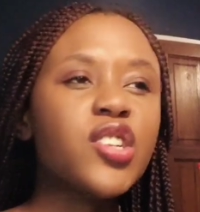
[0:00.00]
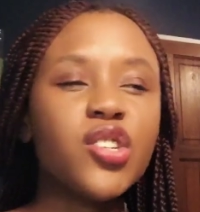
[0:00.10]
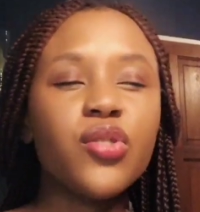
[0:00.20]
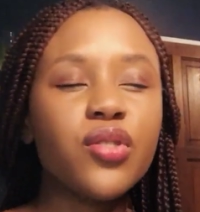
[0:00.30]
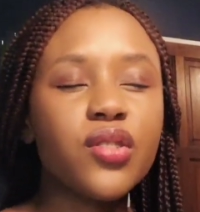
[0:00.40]

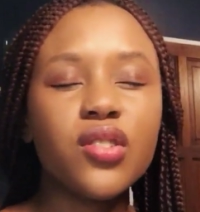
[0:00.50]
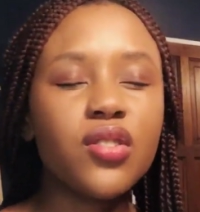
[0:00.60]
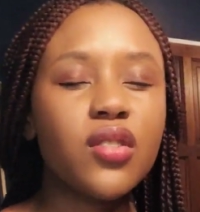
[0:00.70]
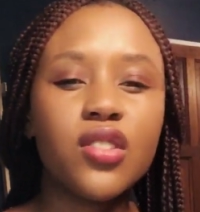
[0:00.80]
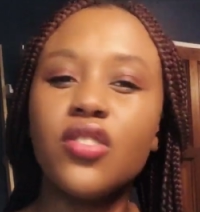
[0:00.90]

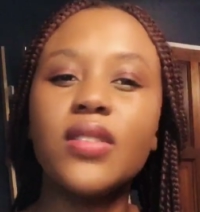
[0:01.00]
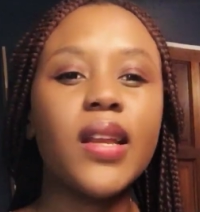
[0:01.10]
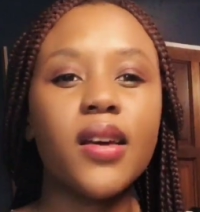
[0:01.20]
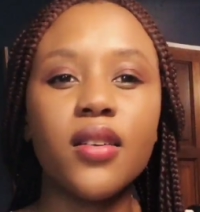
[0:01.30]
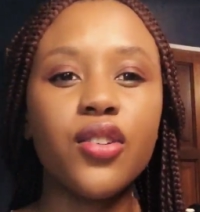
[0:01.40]

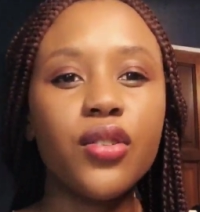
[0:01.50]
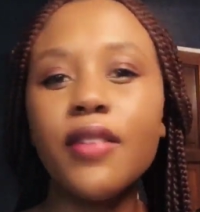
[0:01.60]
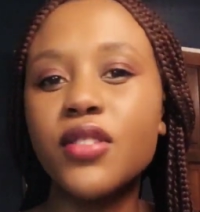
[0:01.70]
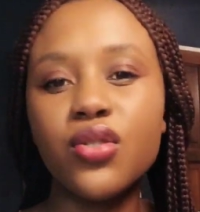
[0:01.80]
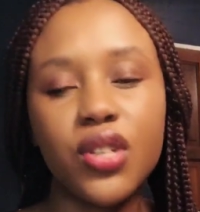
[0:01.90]
you don't have
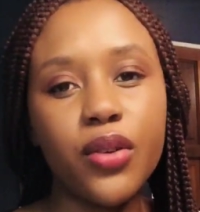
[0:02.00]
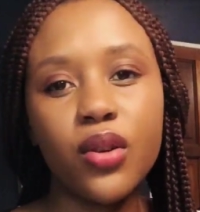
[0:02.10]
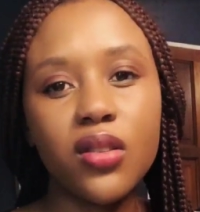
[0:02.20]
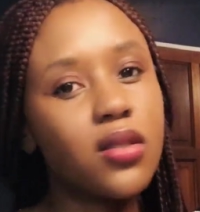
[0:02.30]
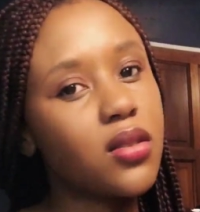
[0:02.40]
to share
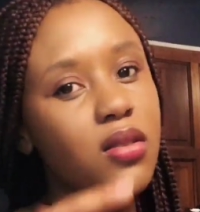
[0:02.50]
it.